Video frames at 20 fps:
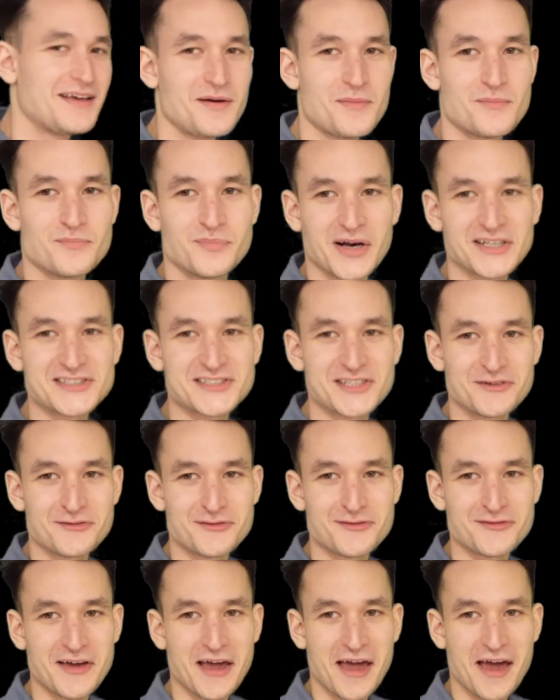Bussin'
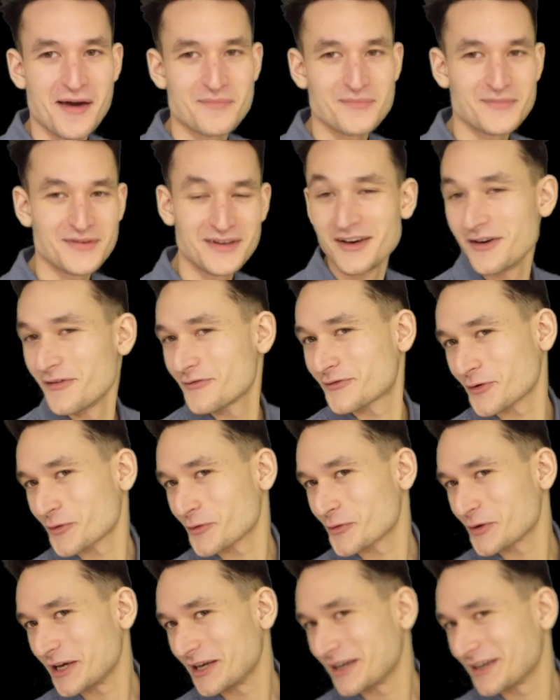fam, for
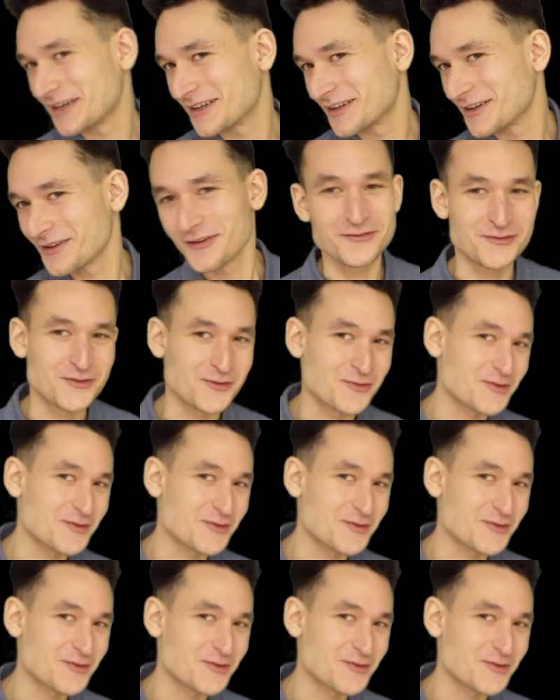real, for